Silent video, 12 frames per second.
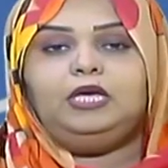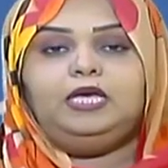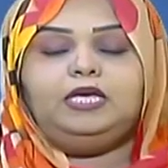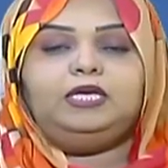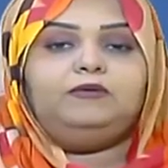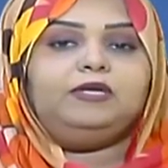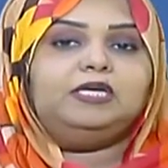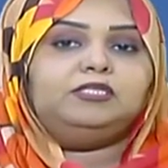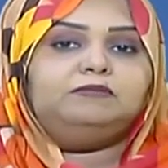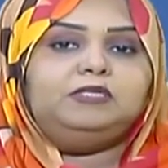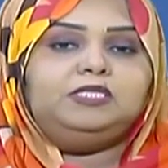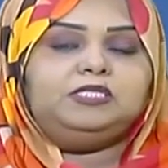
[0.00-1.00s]

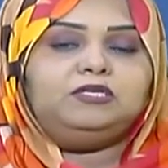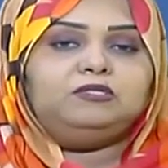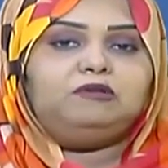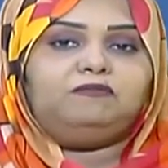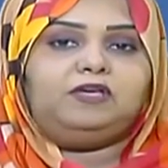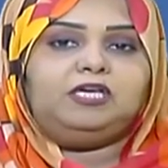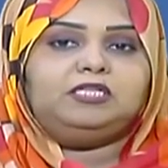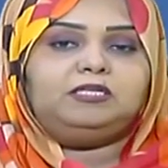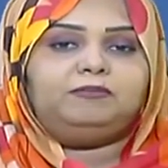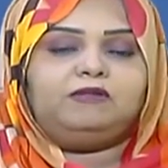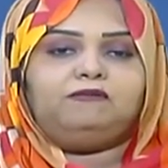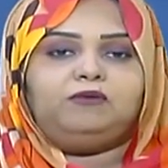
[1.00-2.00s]
Irrigation ministers of
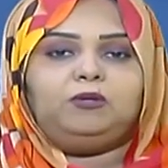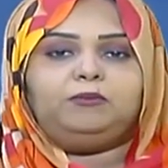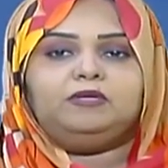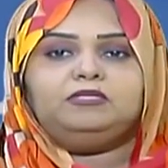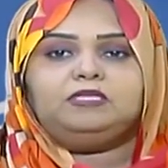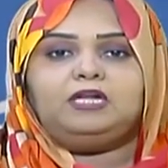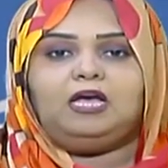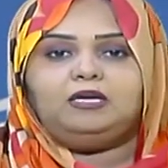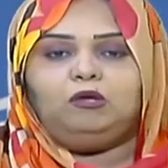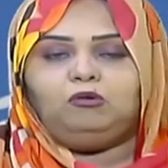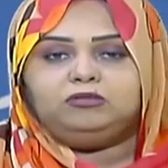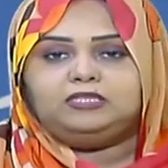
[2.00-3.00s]
Egypt, Ethiopia and Sudan
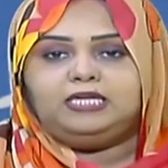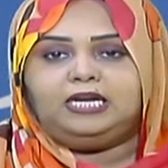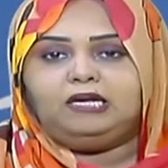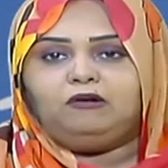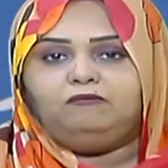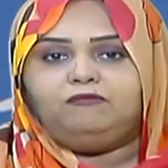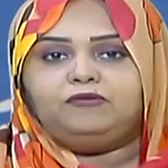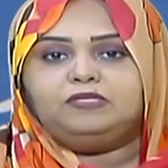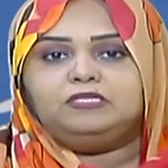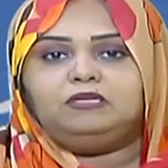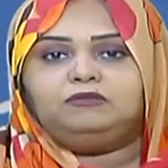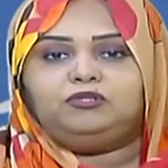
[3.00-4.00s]
hold a
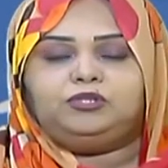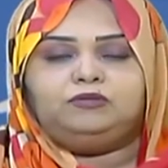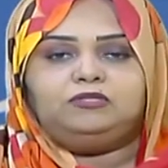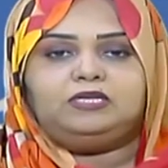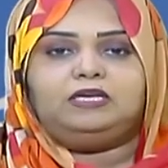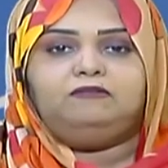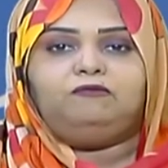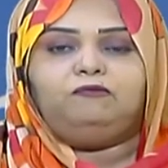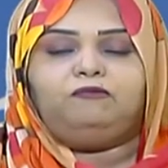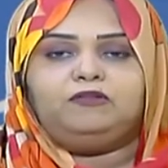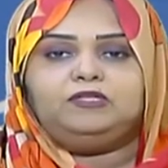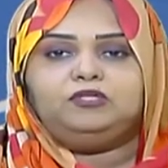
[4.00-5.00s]
teleconference on Tuesday for
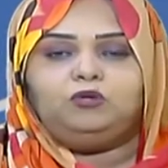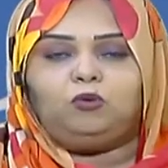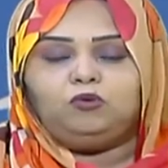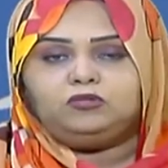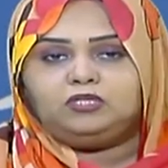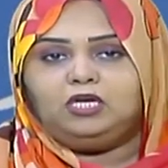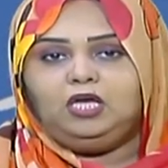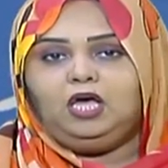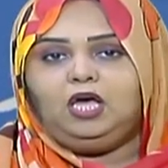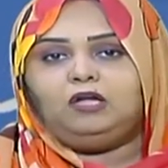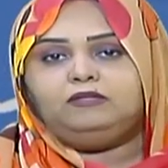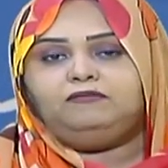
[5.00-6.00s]
further talks
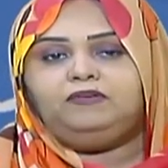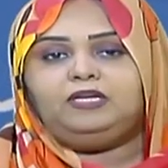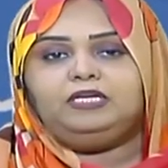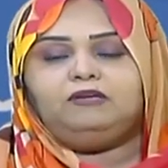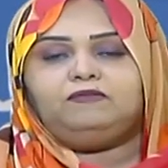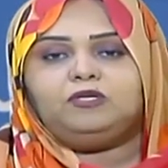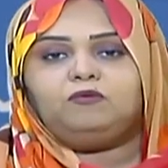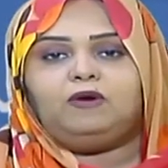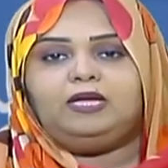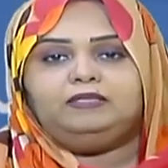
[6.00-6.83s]
on the filling of the Grand